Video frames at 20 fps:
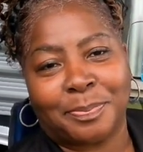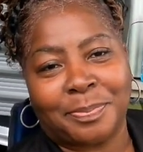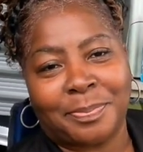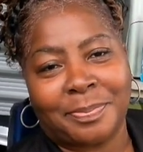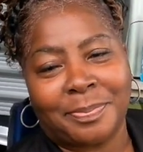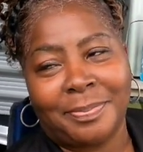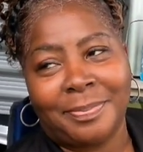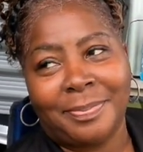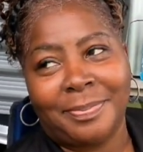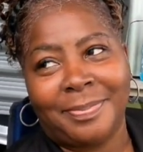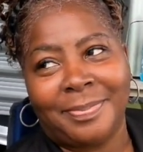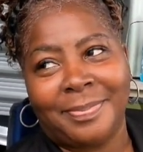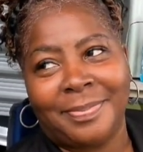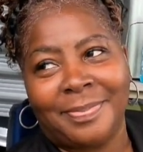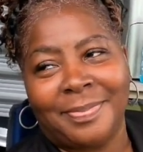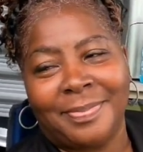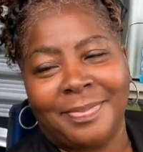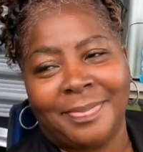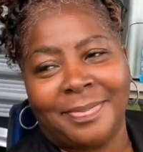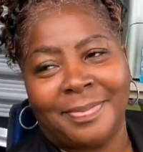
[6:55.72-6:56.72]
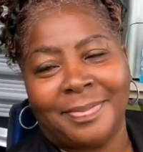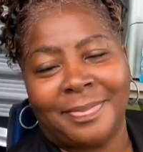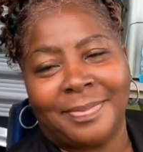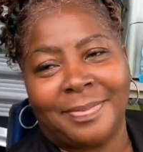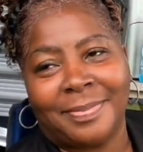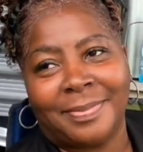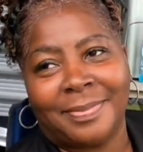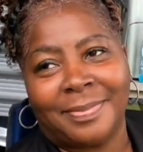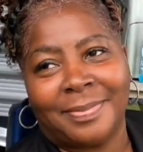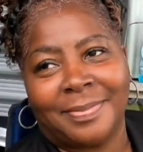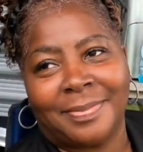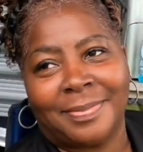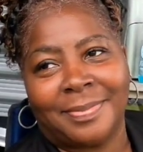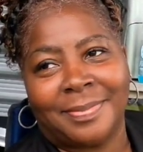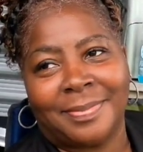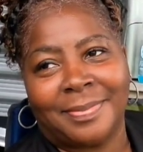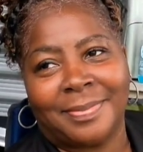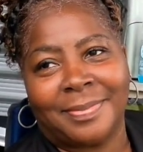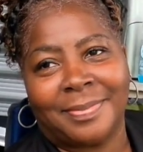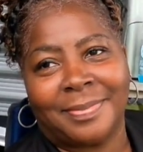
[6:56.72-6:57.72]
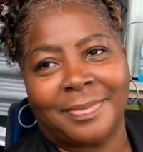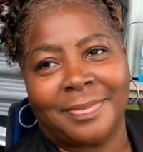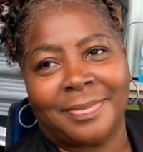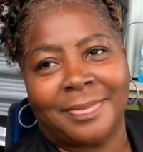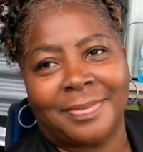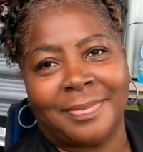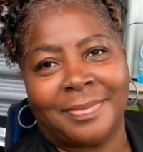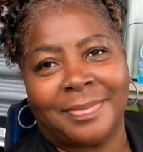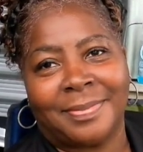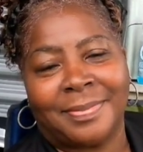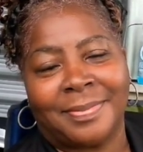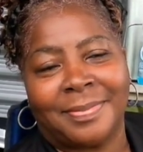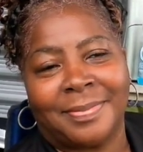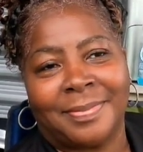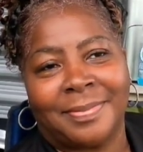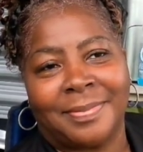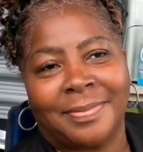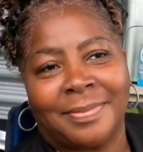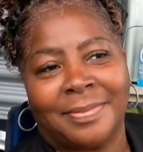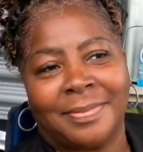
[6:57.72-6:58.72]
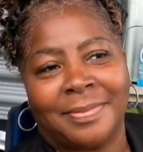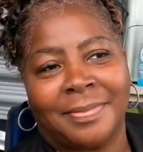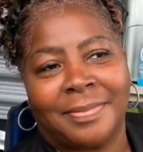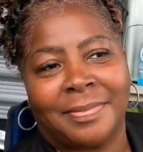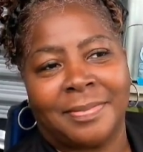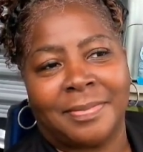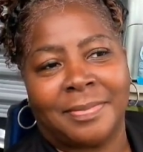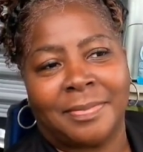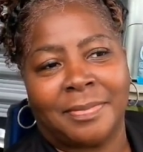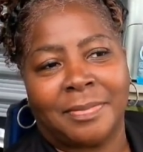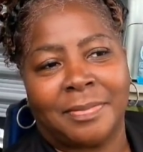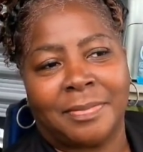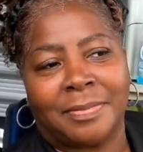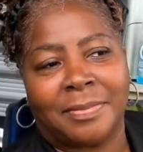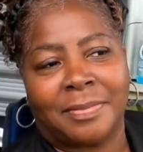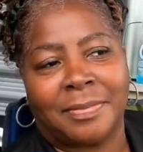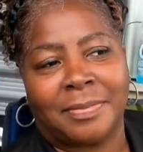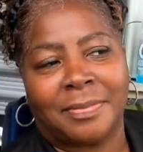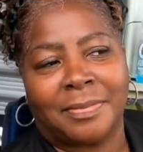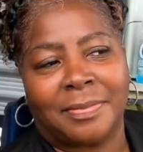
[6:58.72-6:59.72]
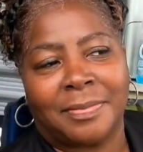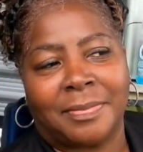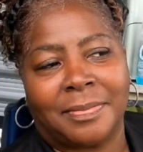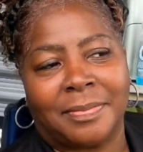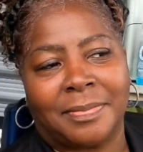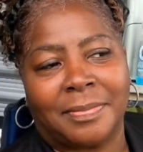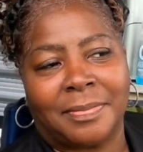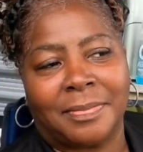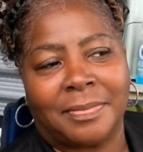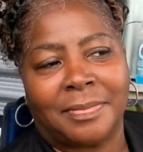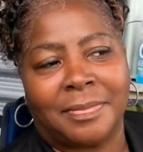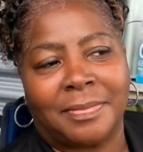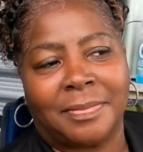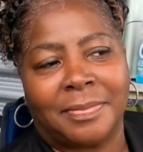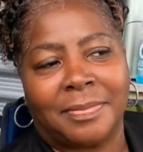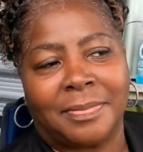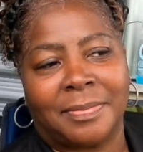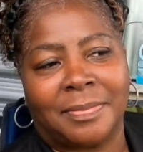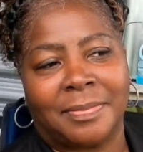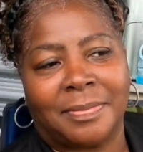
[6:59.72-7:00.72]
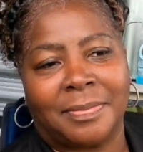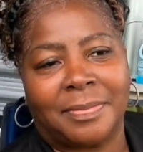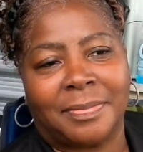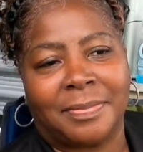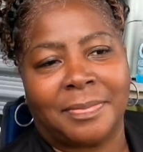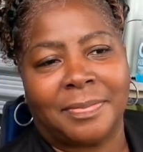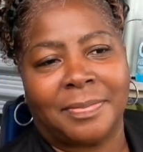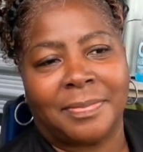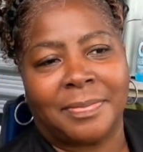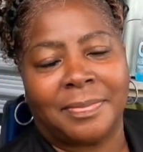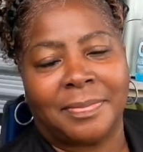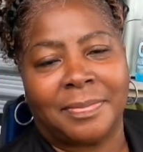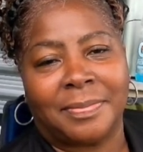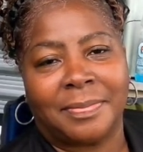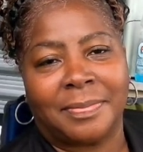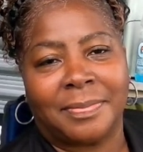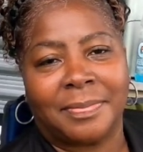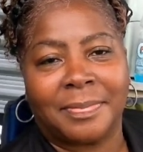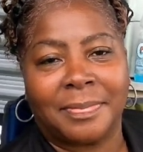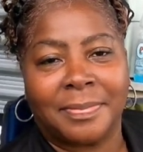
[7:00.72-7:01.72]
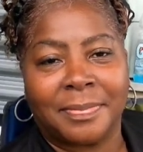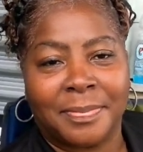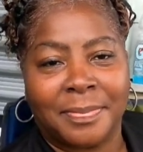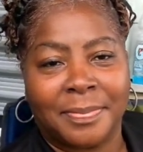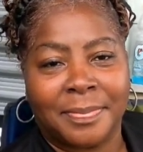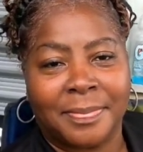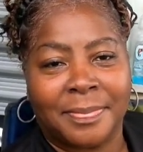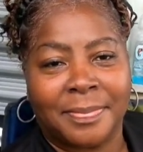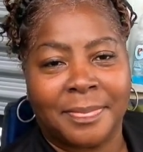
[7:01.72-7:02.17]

(not speaking)